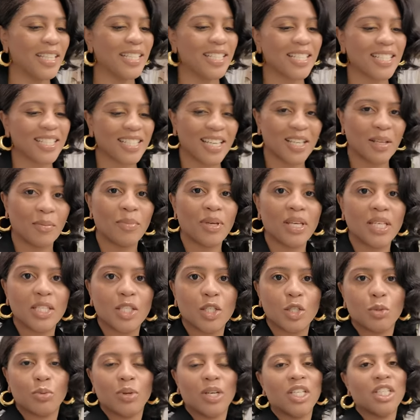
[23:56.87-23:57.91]
this is going to be a
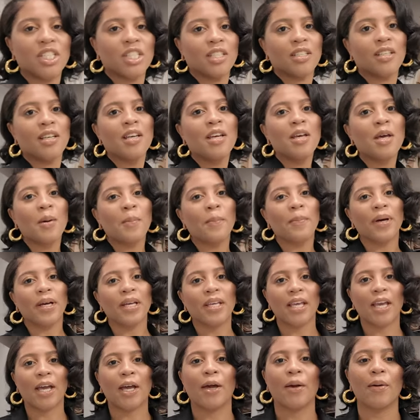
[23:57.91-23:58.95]
situation.
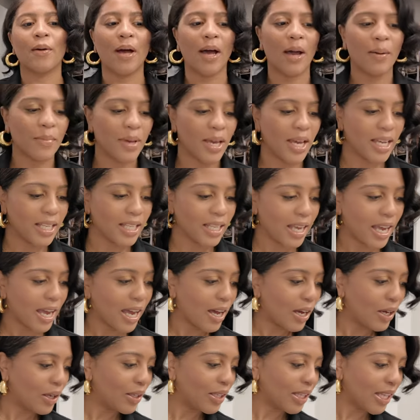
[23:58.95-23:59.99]
But yeah, I'm headed
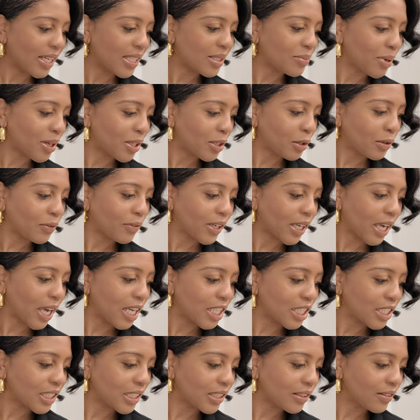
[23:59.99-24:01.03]
out. That's my
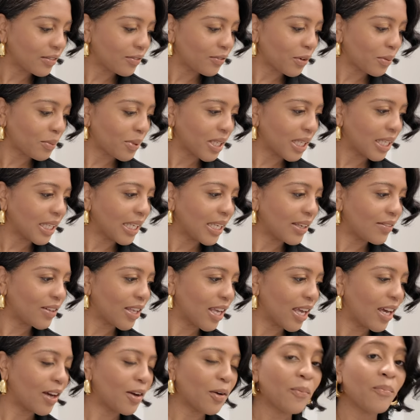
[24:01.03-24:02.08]
notification for me to leave
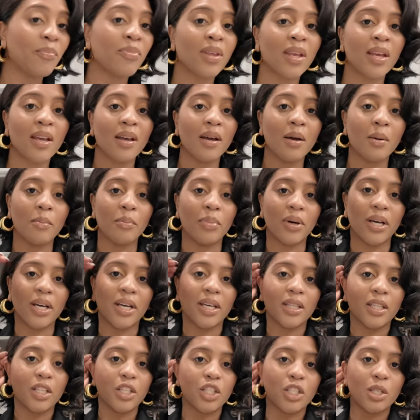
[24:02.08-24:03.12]
now.
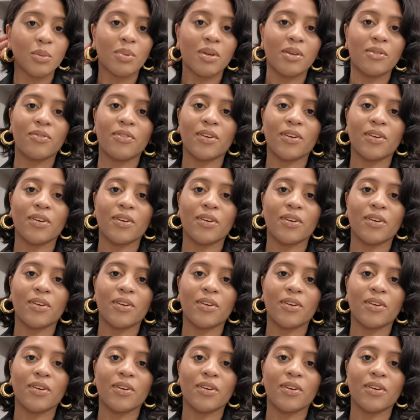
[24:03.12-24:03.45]
But this should be